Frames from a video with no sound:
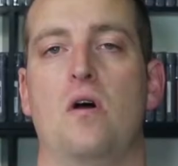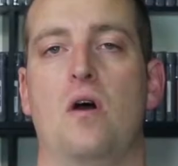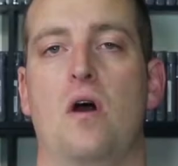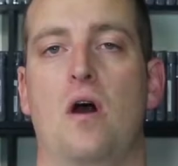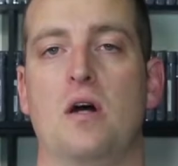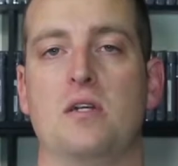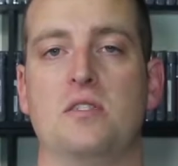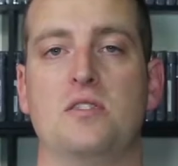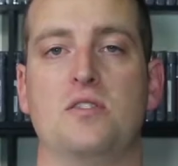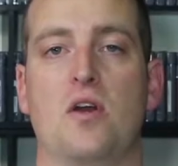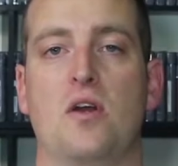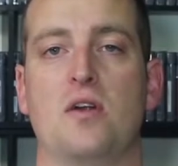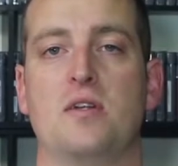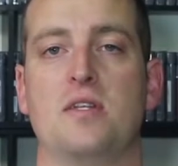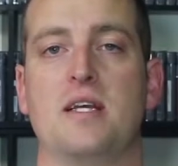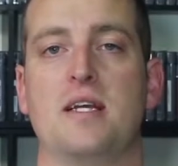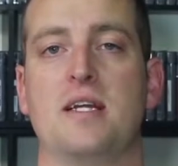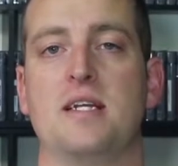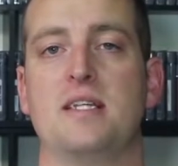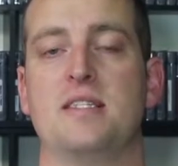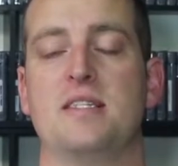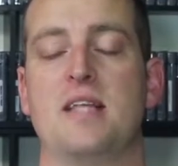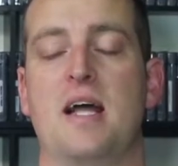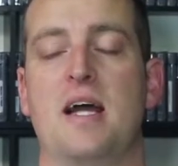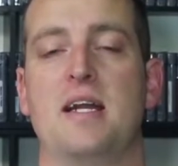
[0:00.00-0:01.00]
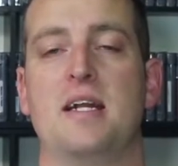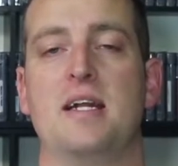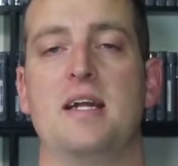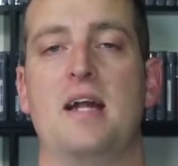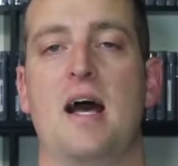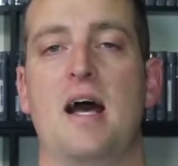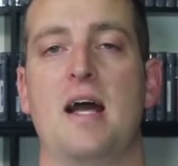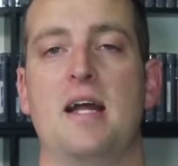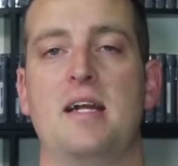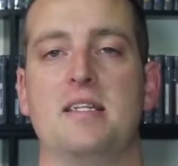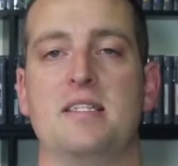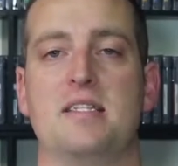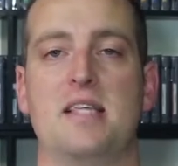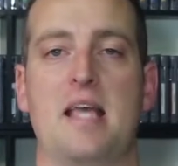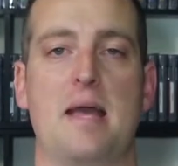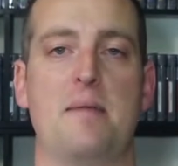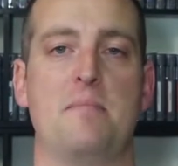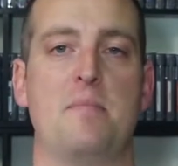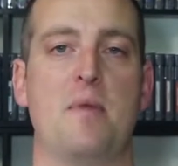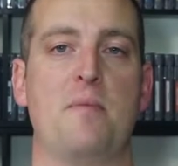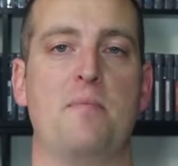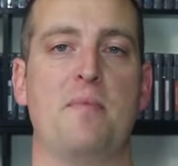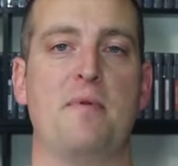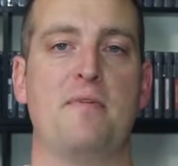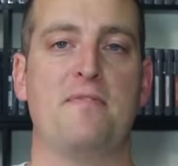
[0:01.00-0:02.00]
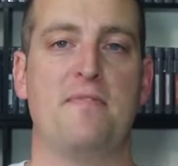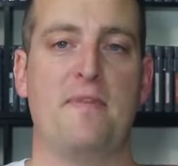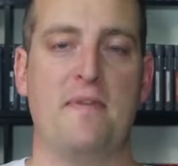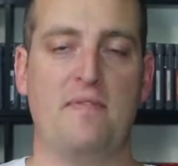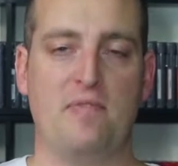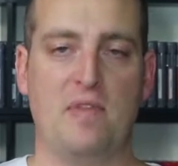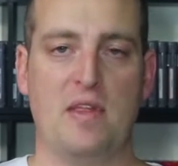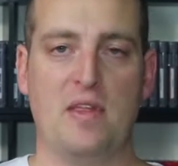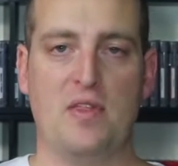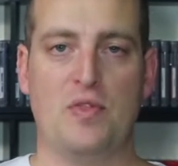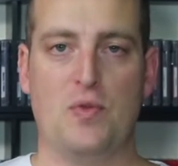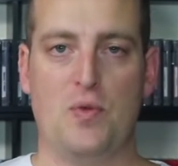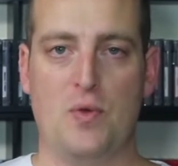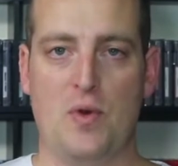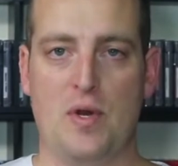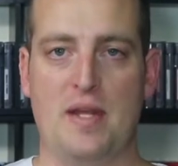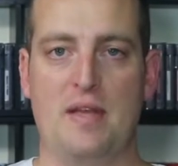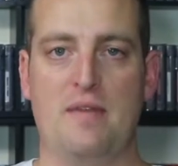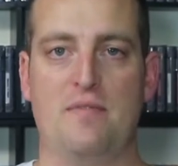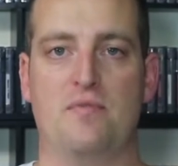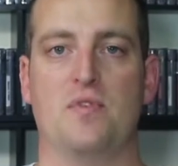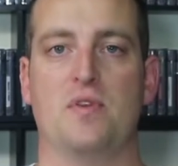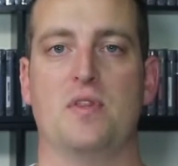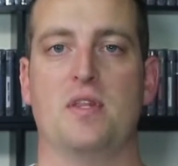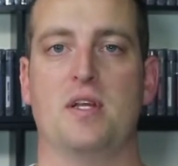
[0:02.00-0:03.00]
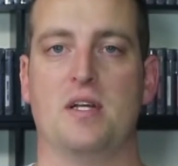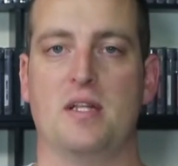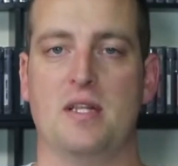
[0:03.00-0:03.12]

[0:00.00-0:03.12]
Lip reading: AllStar Tennis 99 is game number 53 for the